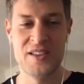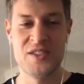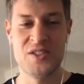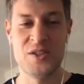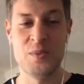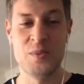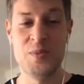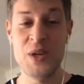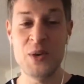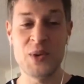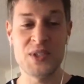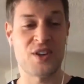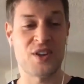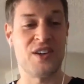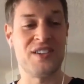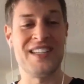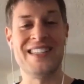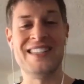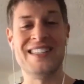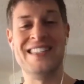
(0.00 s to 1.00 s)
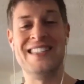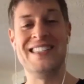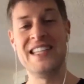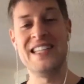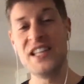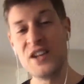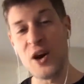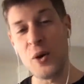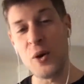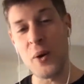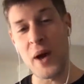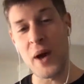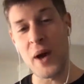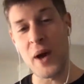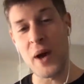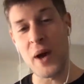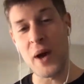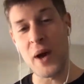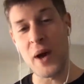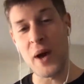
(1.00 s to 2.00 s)
to be what's called a
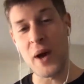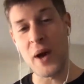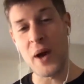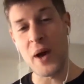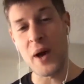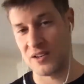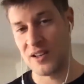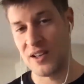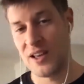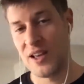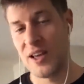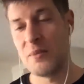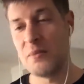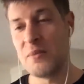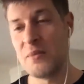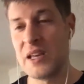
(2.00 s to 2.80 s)
xenoestrogen,